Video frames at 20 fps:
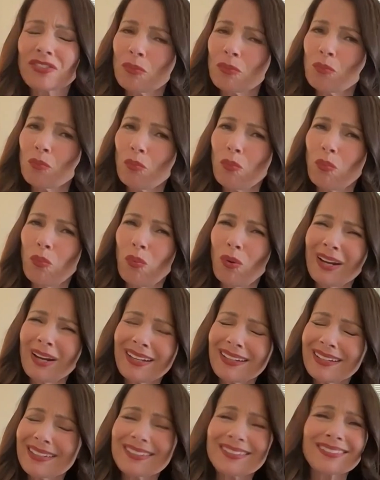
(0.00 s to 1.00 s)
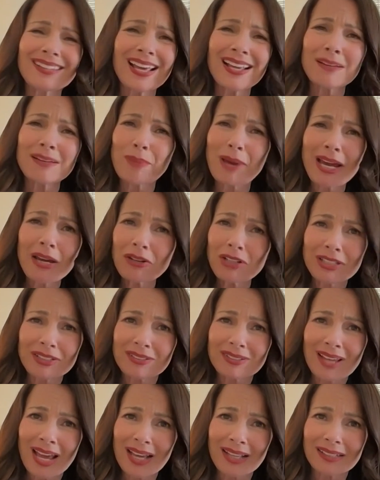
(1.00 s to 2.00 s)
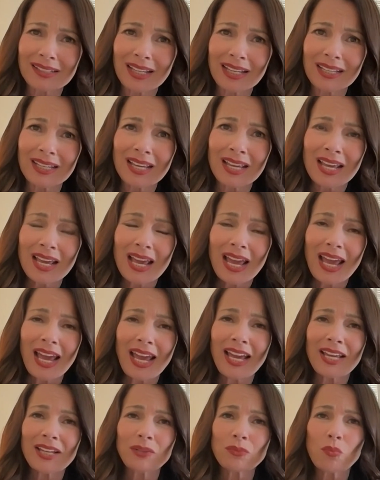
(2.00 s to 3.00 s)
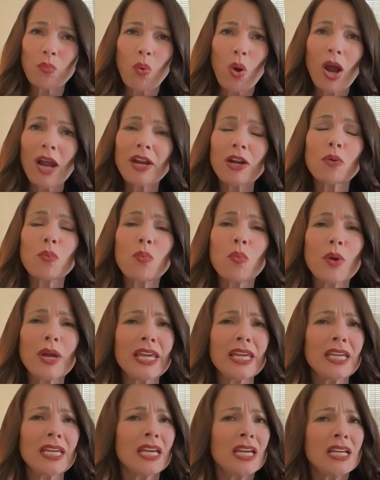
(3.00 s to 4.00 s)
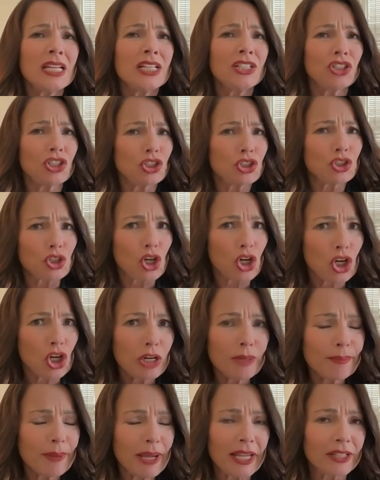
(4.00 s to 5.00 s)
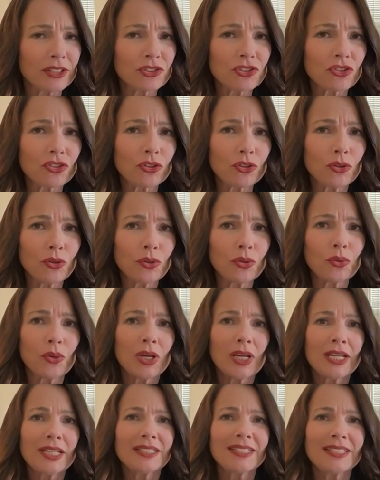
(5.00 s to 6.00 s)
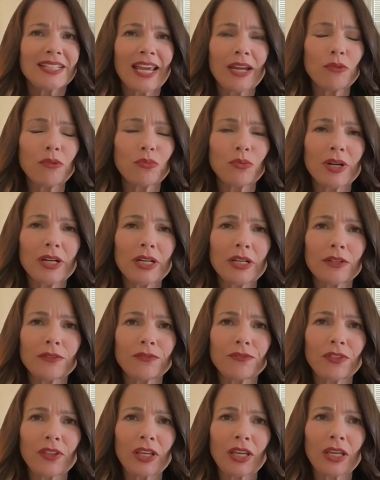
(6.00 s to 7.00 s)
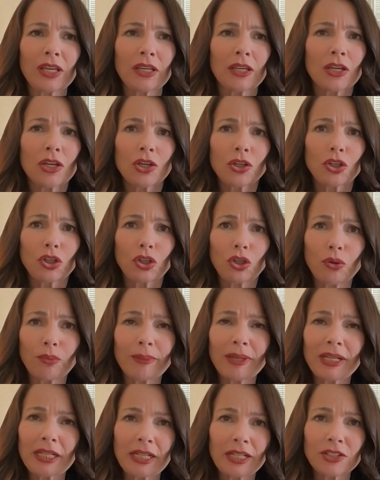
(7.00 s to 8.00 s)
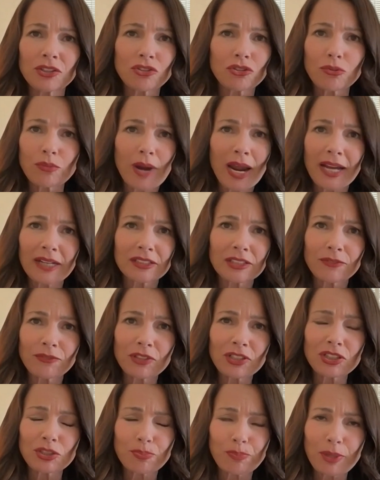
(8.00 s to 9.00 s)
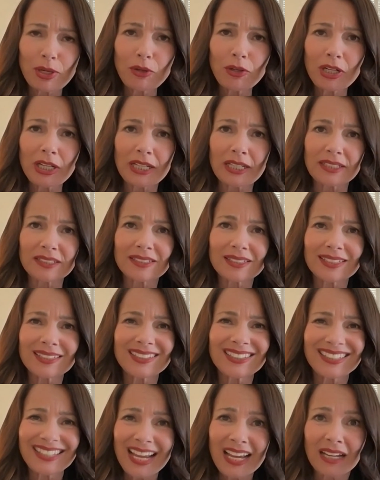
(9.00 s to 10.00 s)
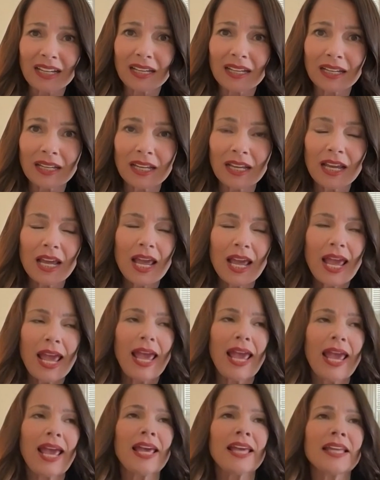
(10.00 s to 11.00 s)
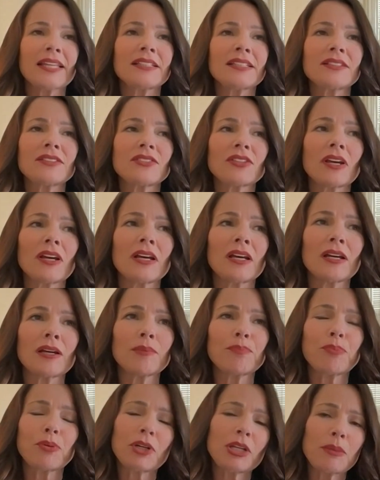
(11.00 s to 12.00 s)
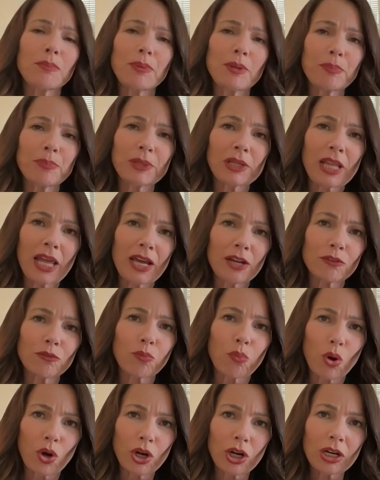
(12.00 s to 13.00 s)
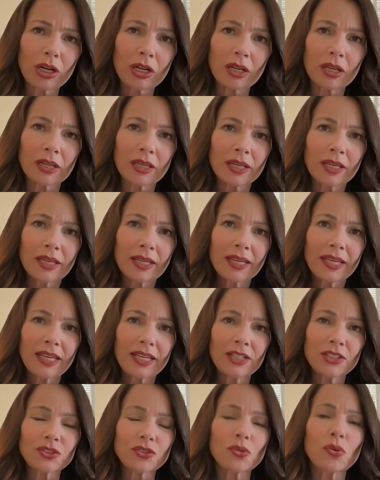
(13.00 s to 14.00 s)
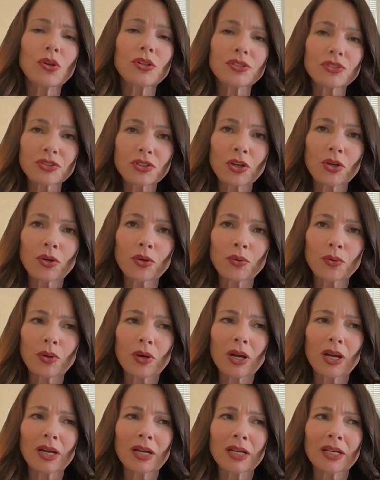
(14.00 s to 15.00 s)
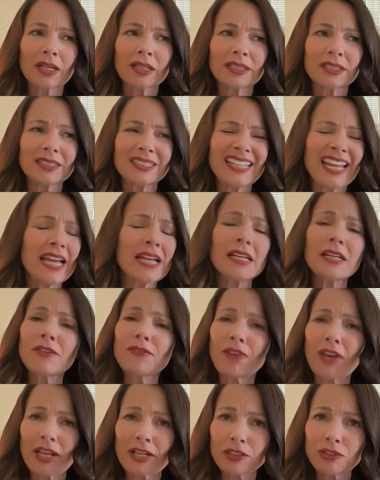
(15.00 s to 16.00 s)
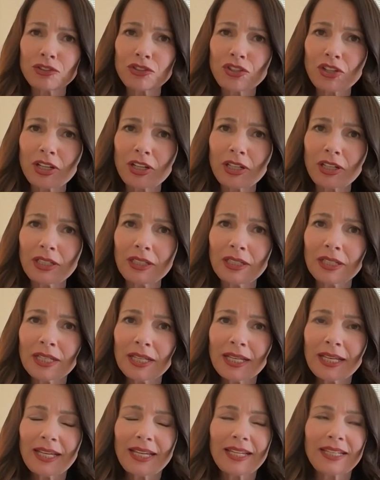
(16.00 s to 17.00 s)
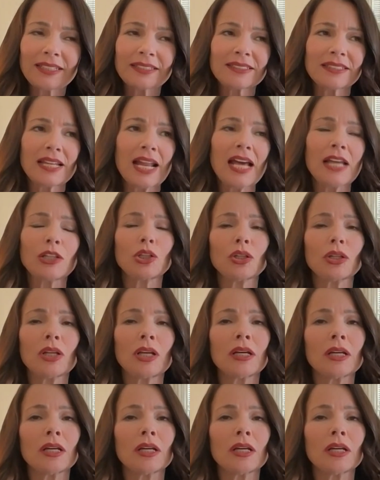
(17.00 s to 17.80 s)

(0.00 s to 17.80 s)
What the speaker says: And what is that about exactly? And why are we determined to get rid of the human interactive experience? It's sick. Mm-hmm. And putting people out of work is also negative energy. It's not.